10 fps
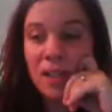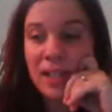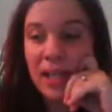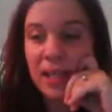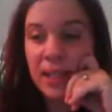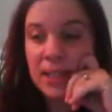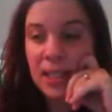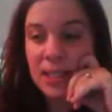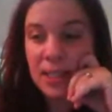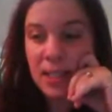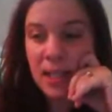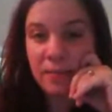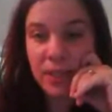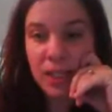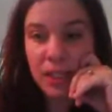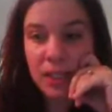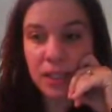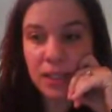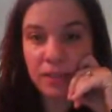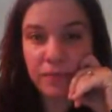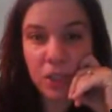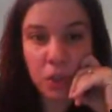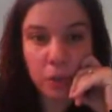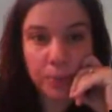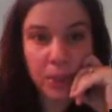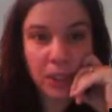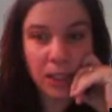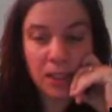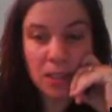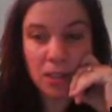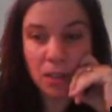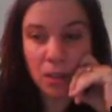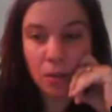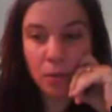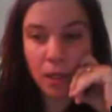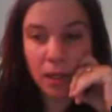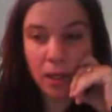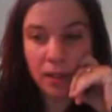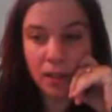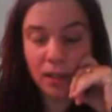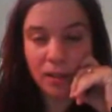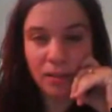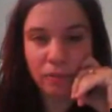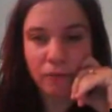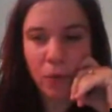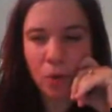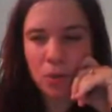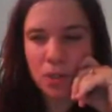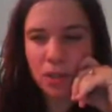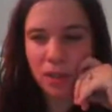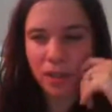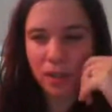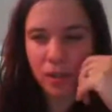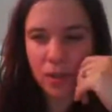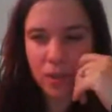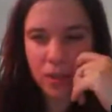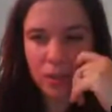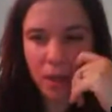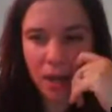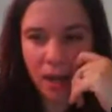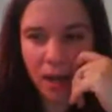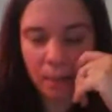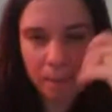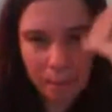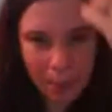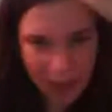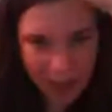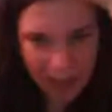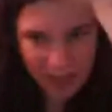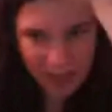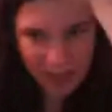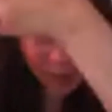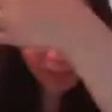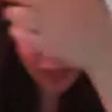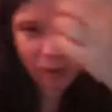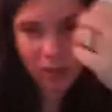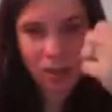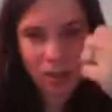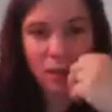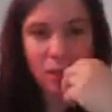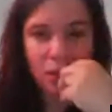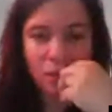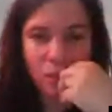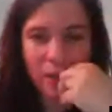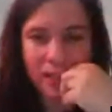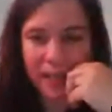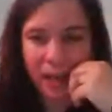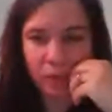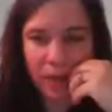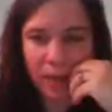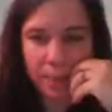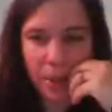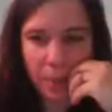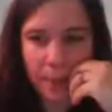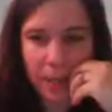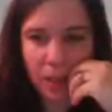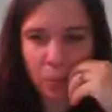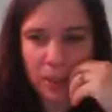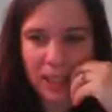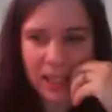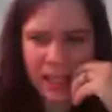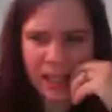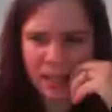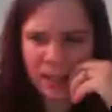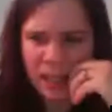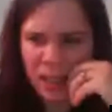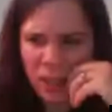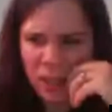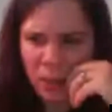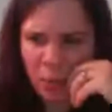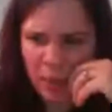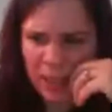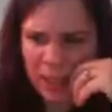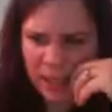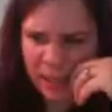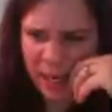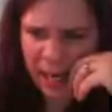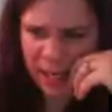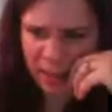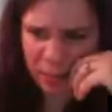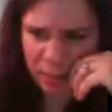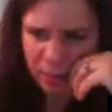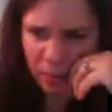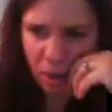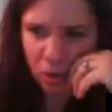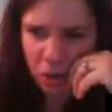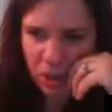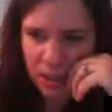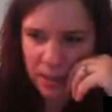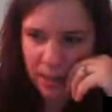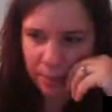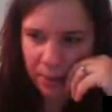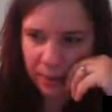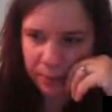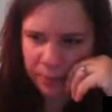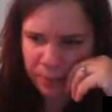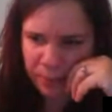Yeah, it doesn't have the feature to put it into other folders by subject matter right now, right, Bo? But we can name. Oh, Sheena's coming.